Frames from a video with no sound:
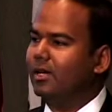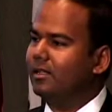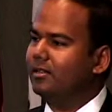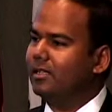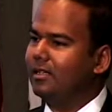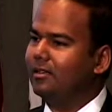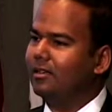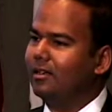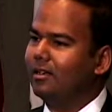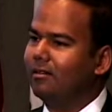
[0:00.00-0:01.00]
healthy
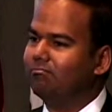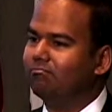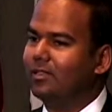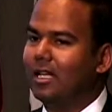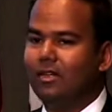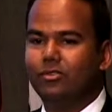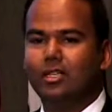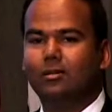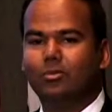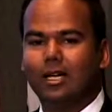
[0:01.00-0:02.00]
um,
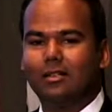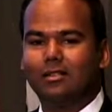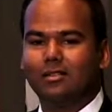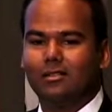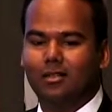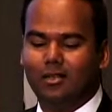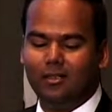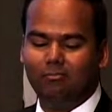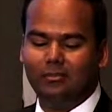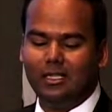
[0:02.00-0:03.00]
lifestyle practices are,
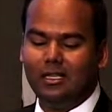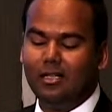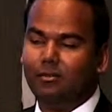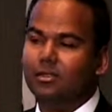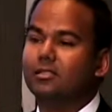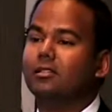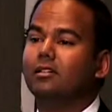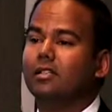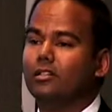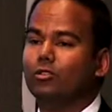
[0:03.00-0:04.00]
but
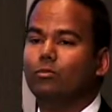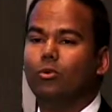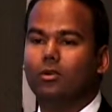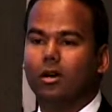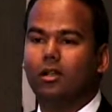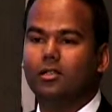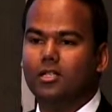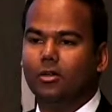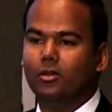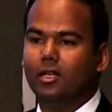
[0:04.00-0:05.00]
certainly there's more knowledge
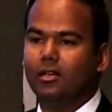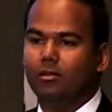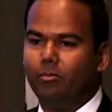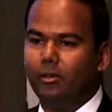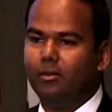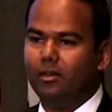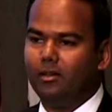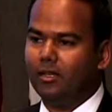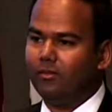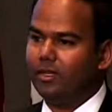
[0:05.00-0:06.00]
out there and people are
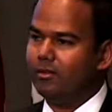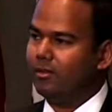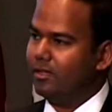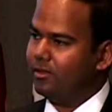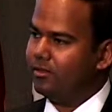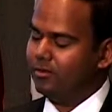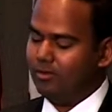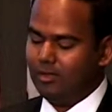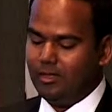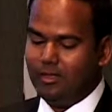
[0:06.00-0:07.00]
definitely trying to
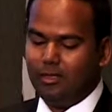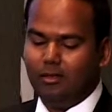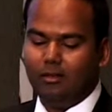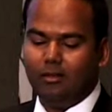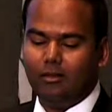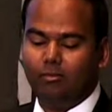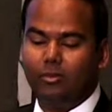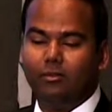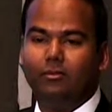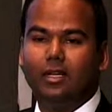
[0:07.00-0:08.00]

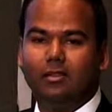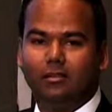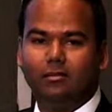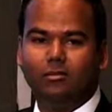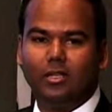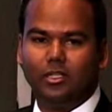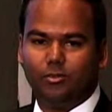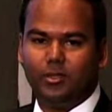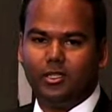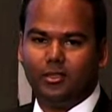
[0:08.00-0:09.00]
prevent
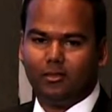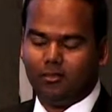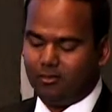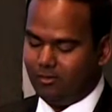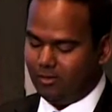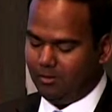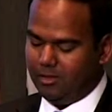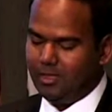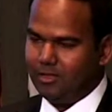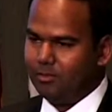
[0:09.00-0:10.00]
transmission of
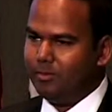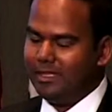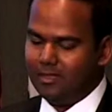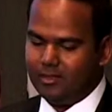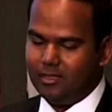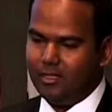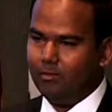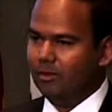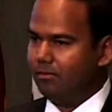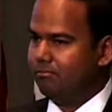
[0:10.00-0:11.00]
hepatitis B and C,
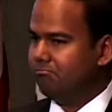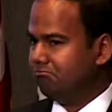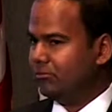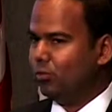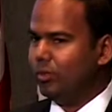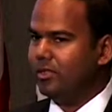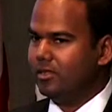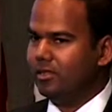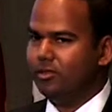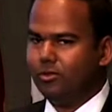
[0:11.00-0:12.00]
but we
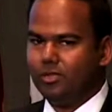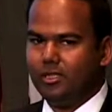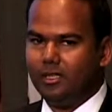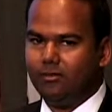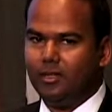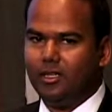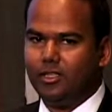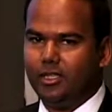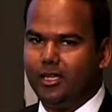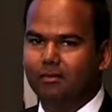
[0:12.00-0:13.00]
still do see a fair
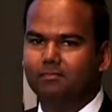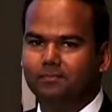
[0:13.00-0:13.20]
share